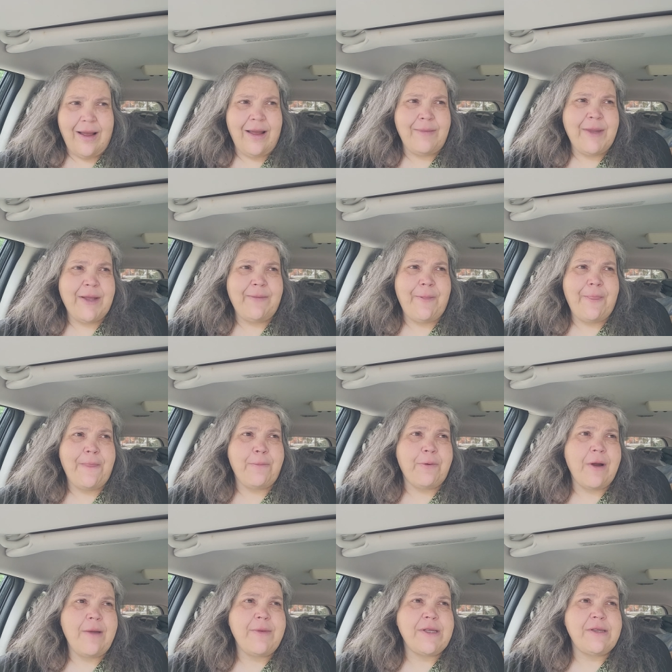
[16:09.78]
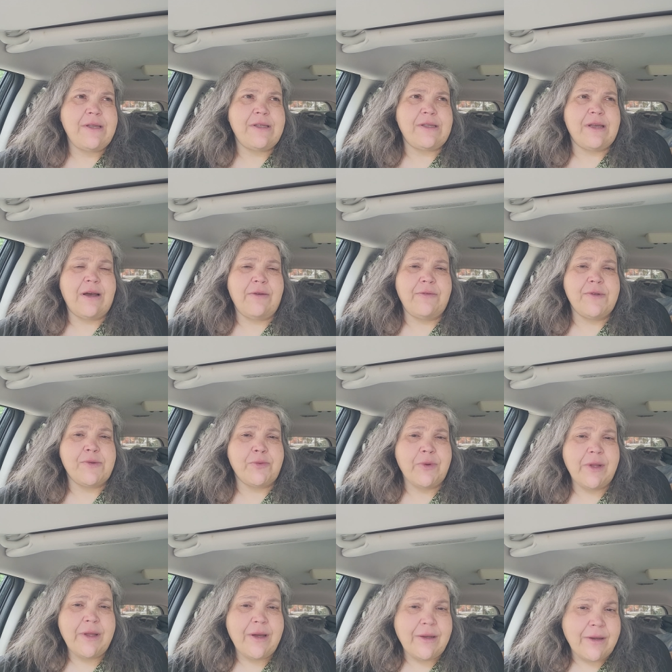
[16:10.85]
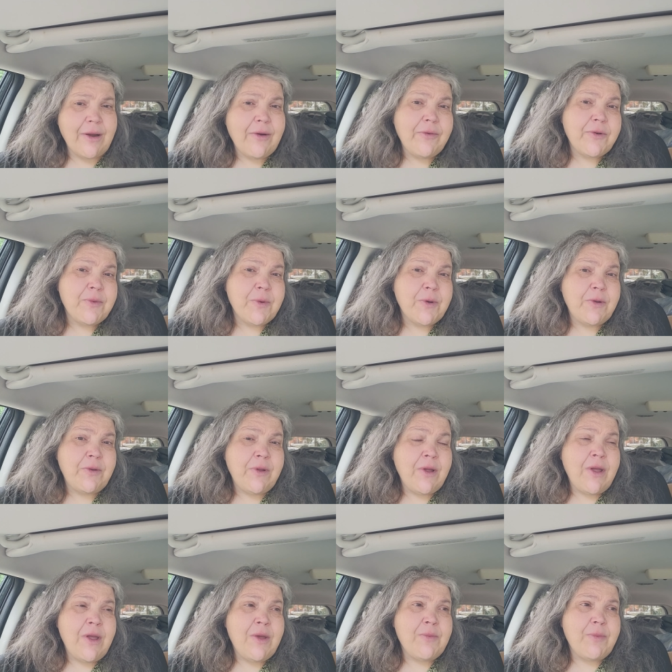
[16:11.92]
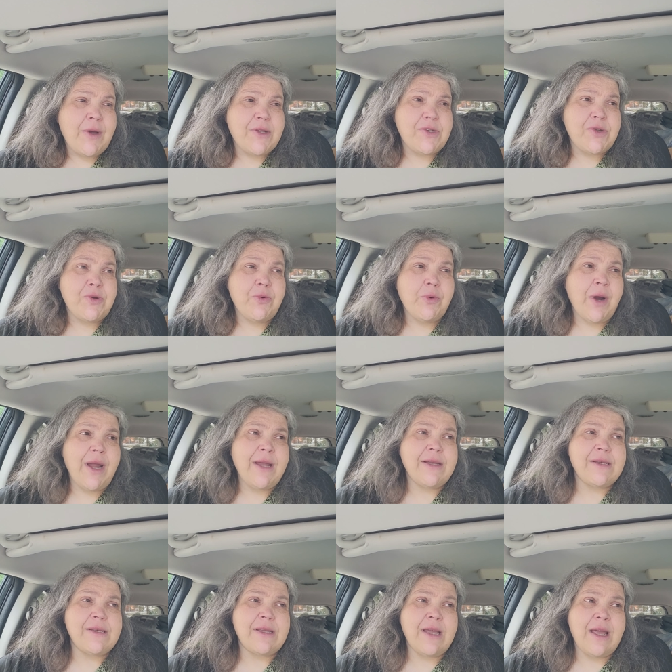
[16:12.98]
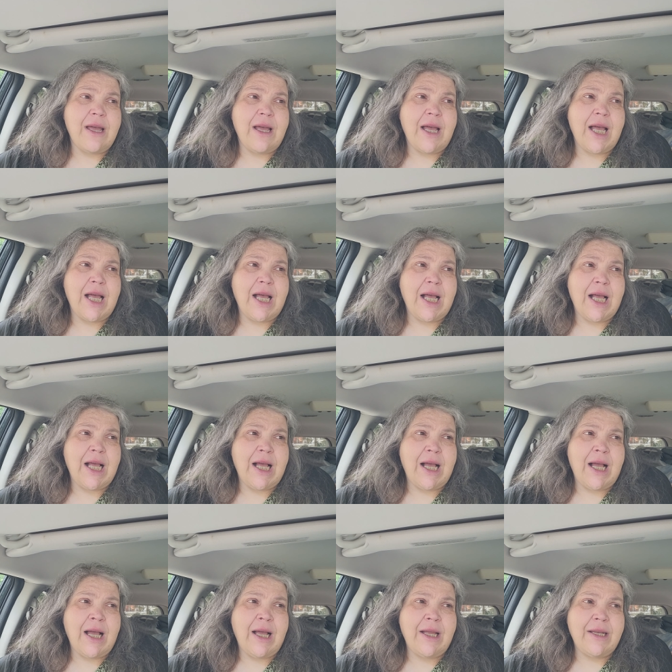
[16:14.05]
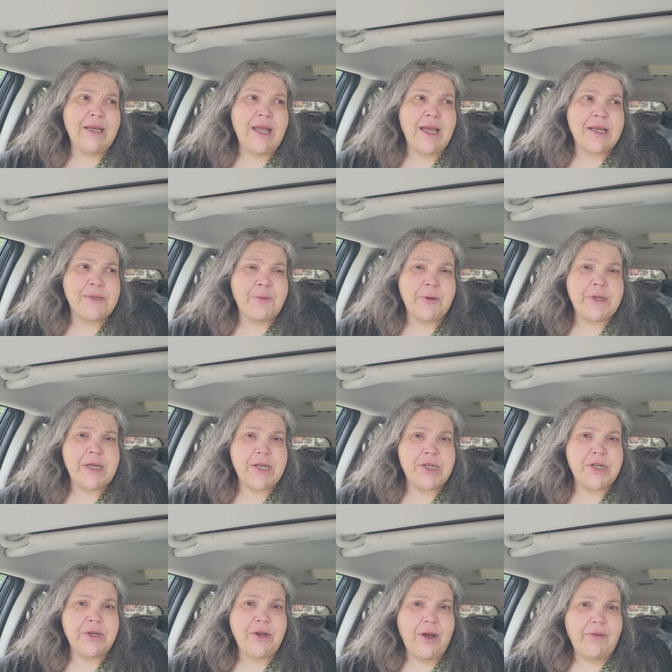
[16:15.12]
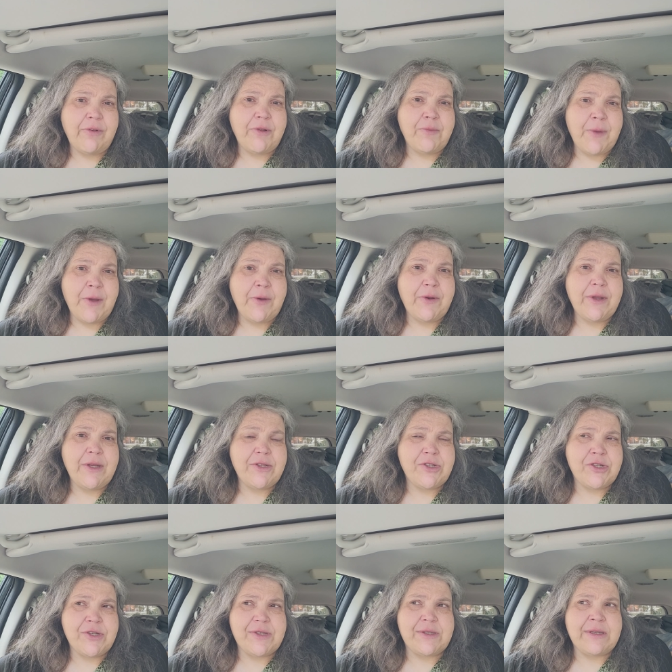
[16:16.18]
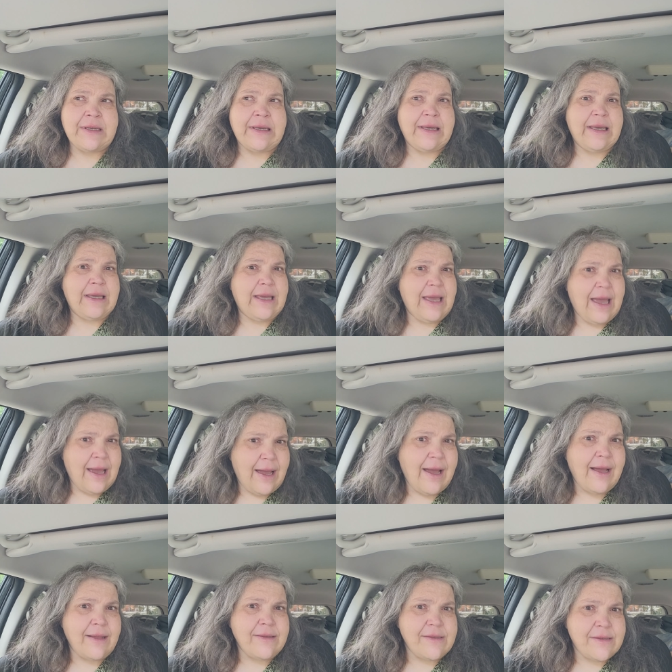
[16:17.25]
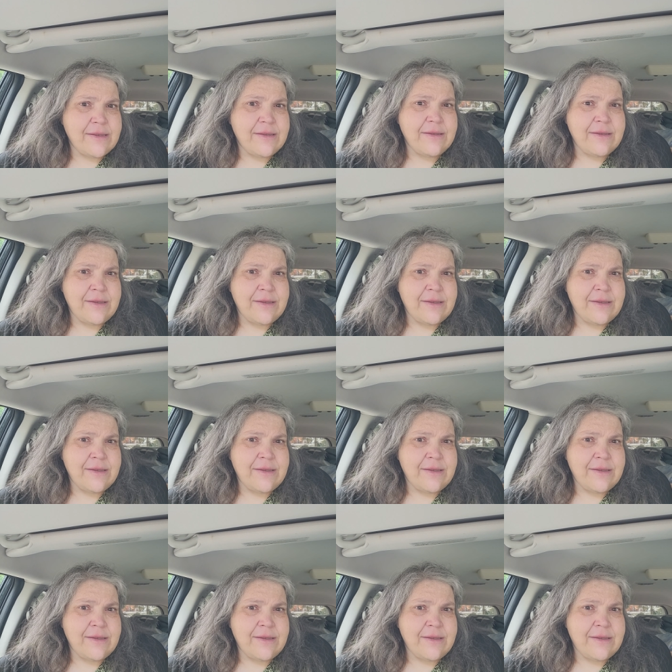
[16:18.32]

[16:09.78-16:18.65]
I mean, the premise itself is really uncomfortable, but to write an exploitation novel about it just adds